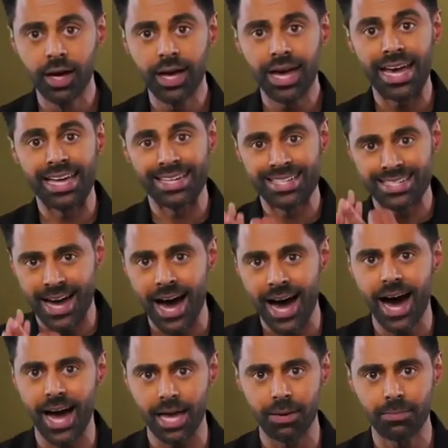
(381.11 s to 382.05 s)
and
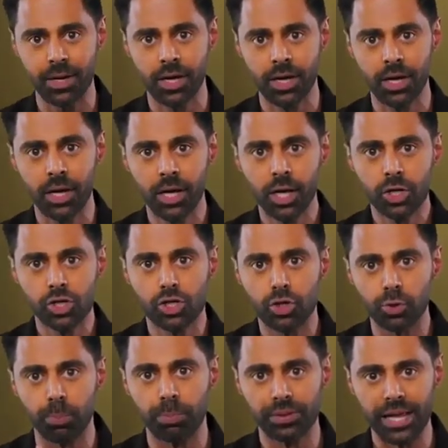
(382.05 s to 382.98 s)
time
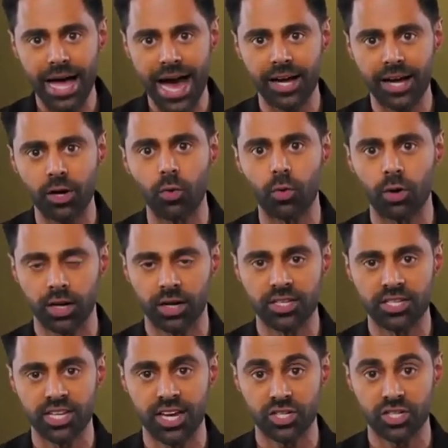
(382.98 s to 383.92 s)
to black
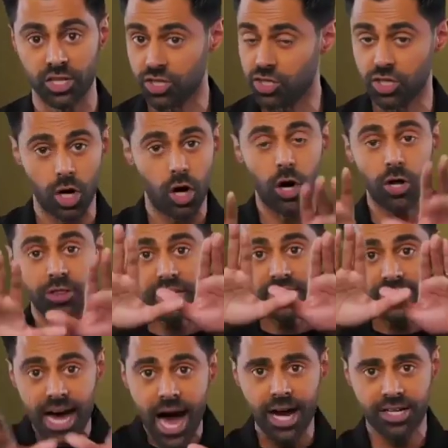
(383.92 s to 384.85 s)
organizations, to all the
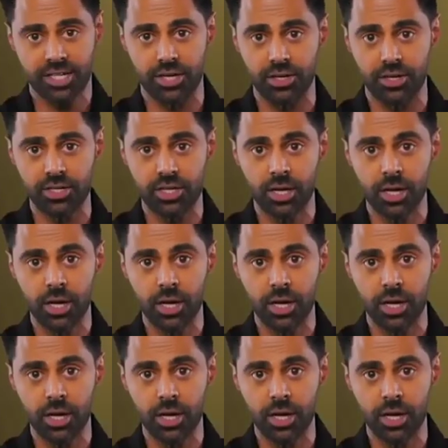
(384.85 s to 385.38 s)
doctors,